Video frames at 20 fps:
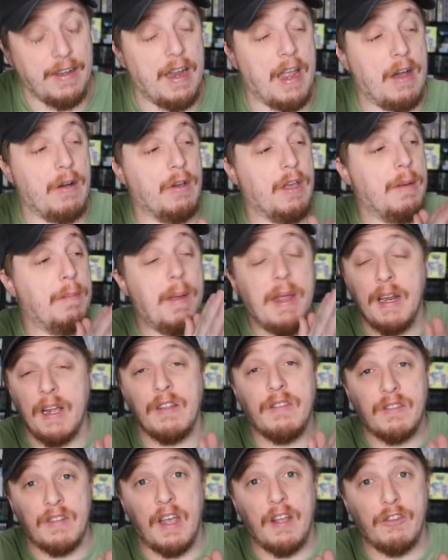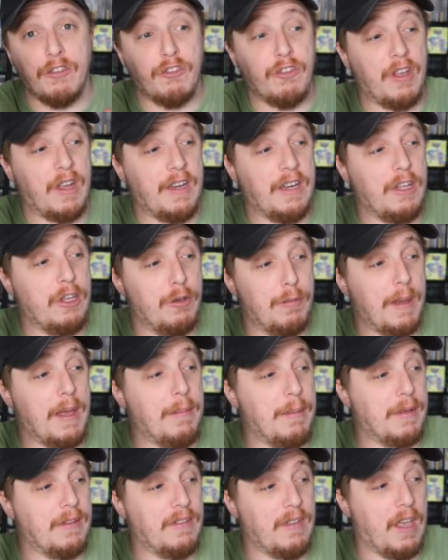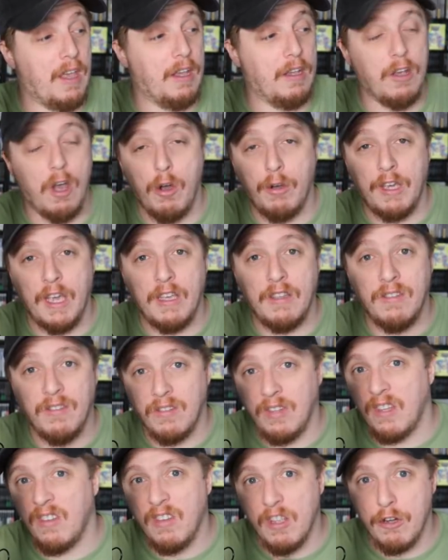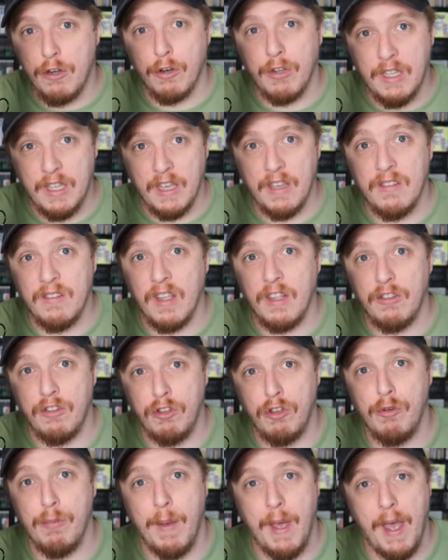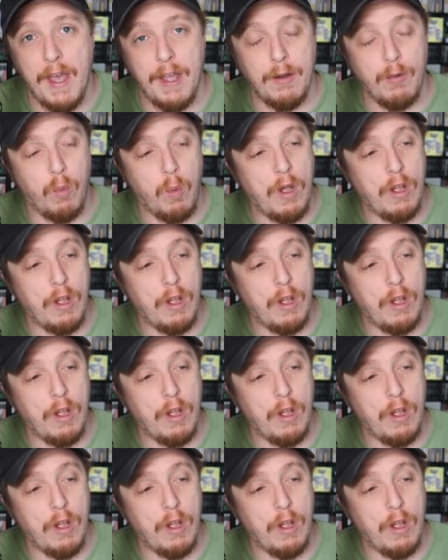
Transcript: Now, it may not sound tiny, you may be saying, okay, 600 gigs ain't too bad.